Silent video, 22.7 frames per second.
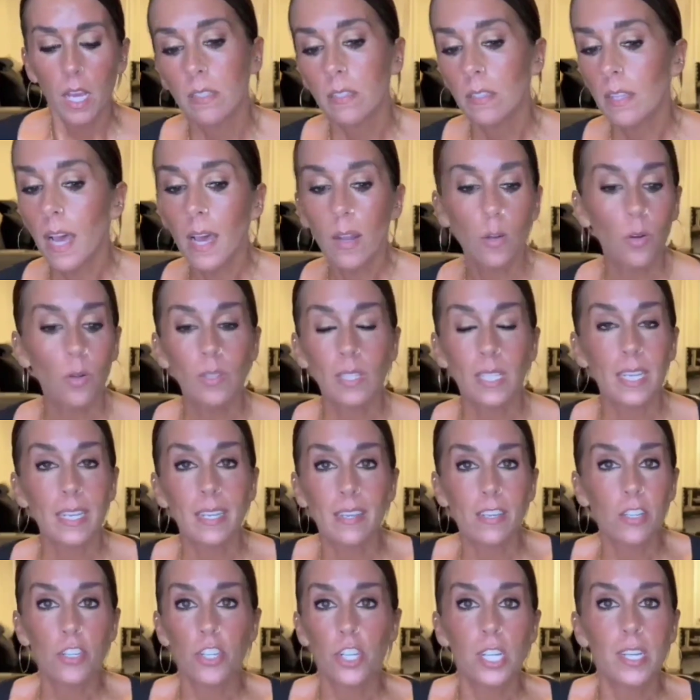Not only
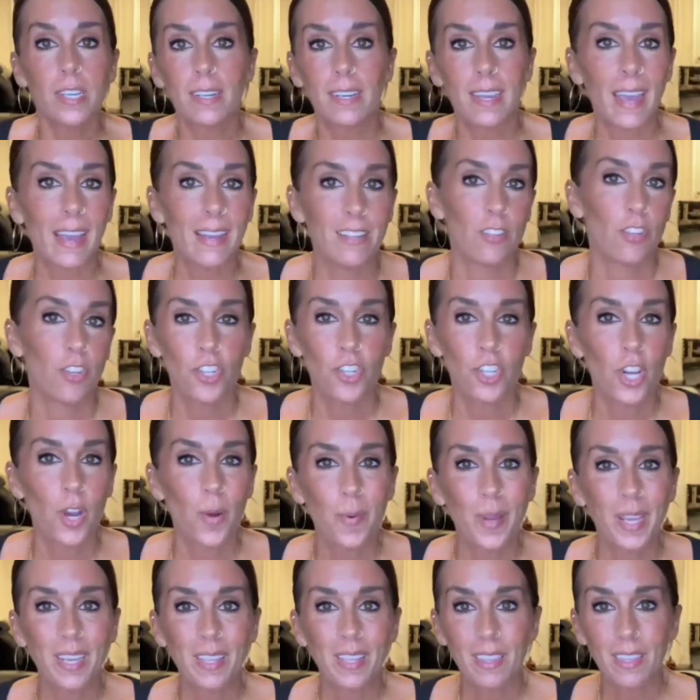is she, again,
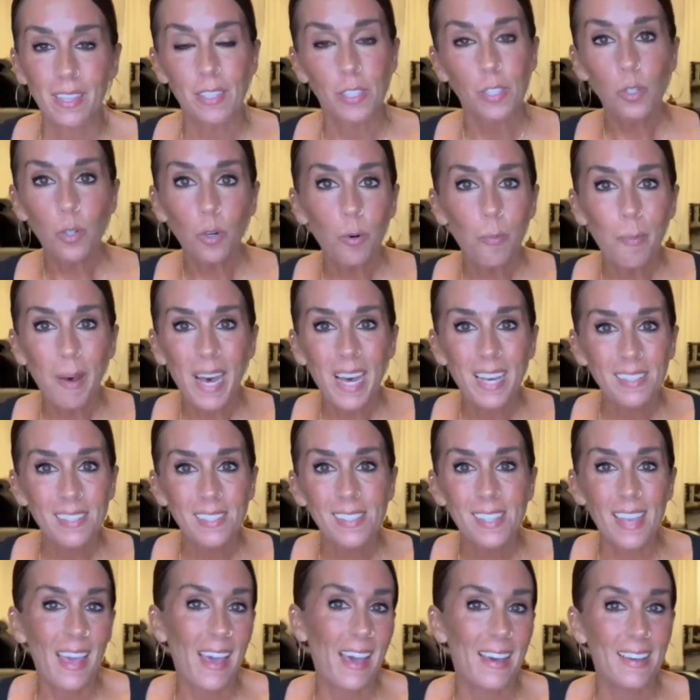showing the school
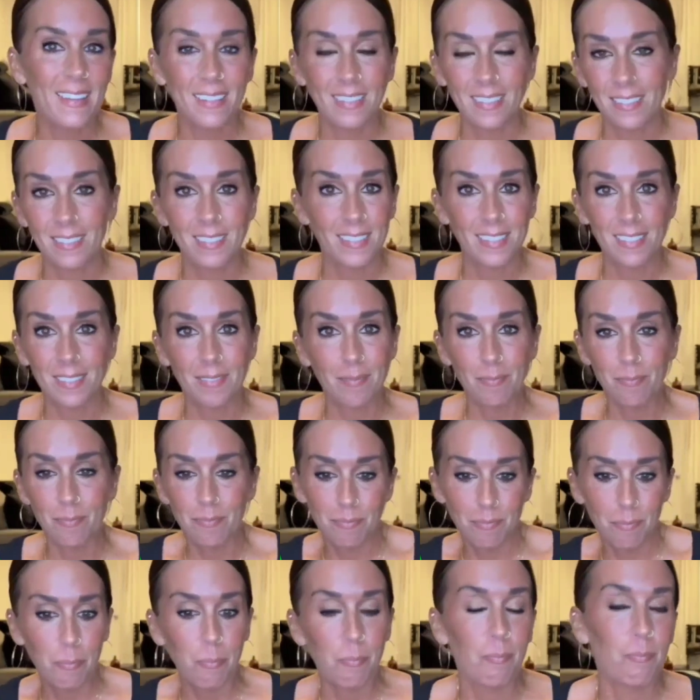bus and
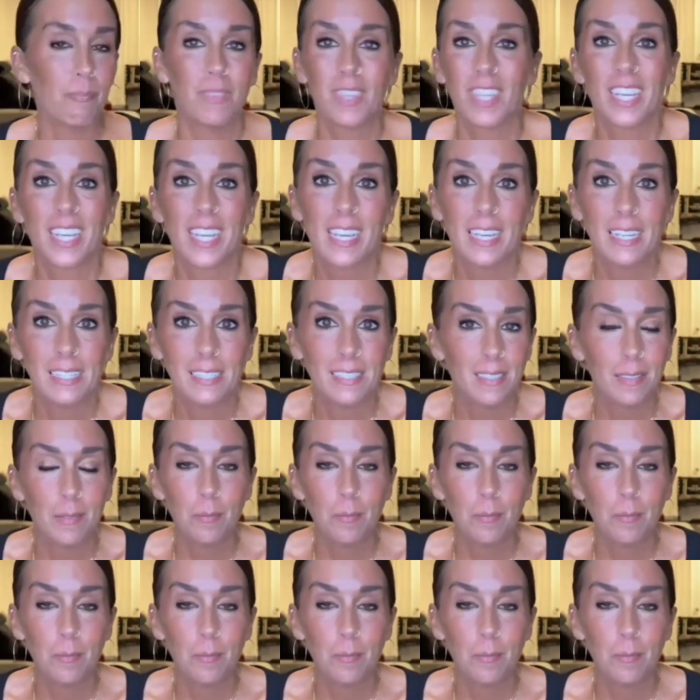the kid